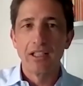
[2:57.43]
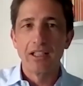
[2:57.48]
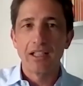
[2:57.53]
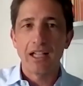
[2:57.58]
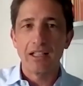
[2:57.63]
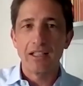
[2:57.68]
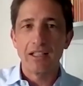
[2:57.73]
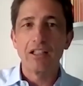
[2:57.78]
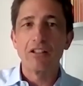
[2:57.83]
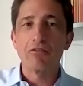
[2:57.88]

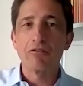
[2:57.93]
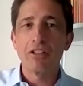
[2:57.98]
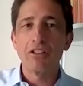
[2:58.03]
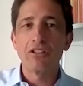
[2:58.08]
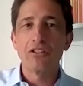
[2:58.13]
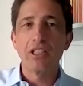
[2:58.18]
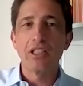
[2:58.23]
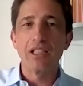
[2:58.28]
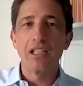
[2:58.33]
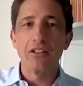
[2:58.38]
And
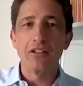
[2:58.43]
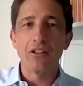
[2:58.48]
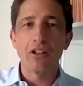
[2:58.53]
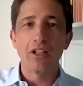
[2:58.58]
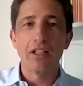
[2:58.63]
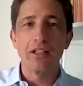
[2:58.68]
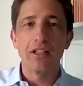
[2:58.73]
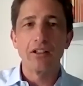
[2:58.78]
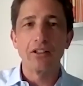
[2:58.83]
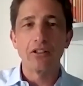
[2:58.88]
increasingly
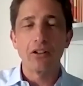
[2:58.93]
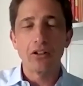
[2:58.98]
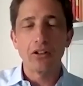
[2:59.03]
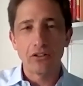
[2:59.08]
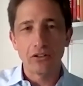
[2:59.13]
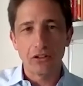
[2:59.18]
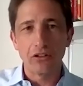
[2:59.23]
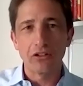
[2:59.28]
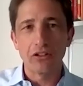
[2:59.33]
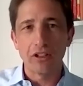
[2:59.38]
in the
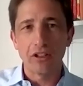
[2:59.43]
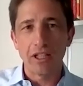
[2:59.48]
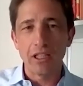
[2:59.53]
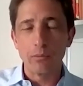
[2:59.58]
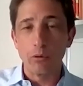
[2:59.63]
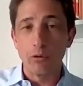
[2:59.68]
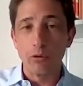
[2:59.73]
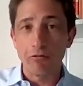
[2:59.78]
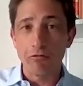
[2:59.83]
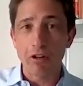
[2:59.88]

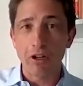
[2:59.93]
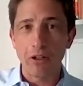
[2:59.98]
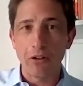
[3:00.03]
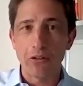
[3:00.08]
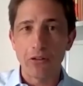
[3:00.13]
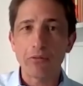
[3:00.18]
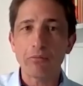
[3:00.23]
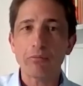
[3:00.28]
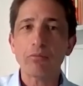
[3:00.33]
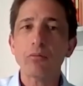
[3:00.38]
sustainable growth,